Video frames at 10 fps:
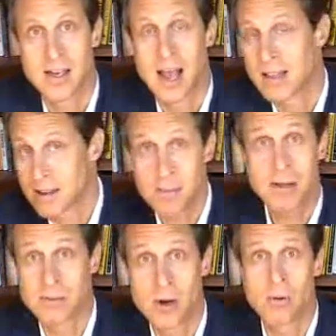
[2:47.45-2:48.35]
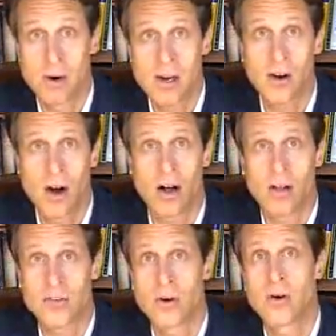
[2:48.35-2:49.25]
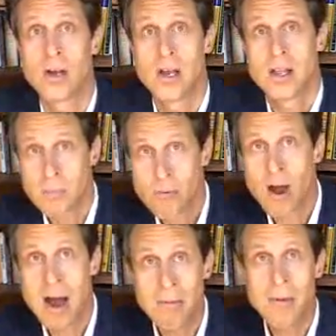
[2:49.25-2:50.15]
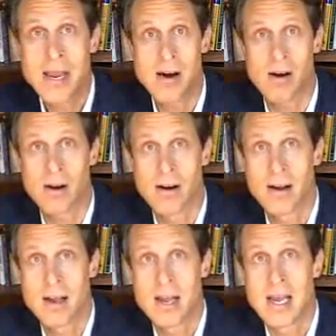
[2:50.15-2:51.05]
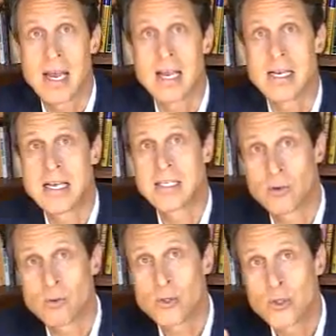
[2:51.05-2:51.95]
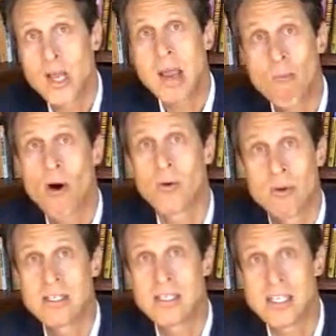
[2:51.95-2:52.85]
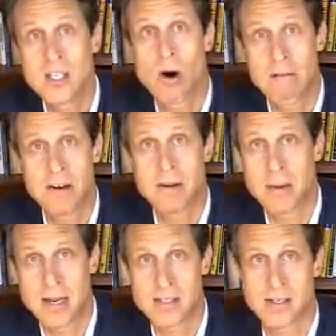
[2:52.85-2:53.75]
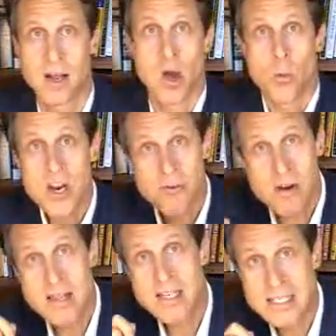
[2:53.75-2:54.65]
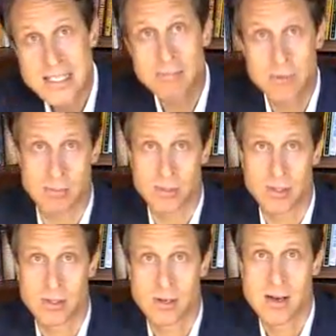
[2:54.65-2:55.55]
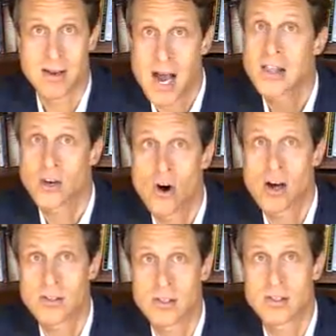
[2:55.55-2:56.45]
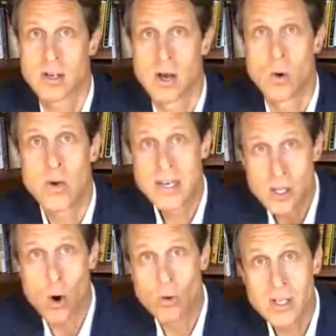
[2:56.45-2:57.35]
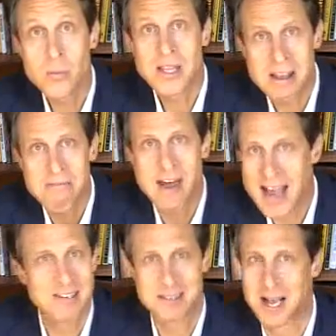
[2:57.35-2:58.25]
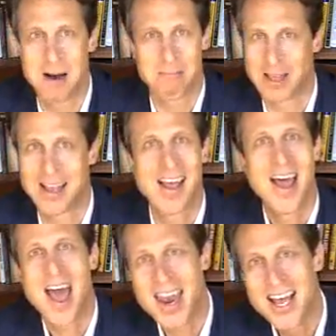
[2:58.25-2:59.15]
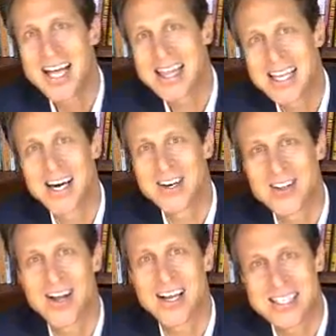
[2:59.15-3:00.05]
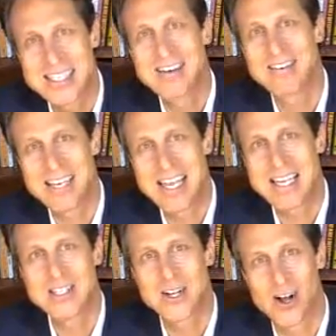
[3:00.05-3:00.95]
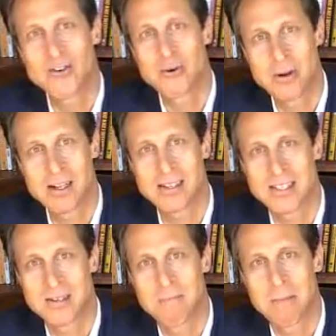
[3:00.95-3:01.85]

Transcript: And some of them don't work at all. So the problem here is the same one we see so often in medicine. We treat the symptoms, not the causes. We deal only with the effects of something and not the underlying 7 keys to ultra wellness.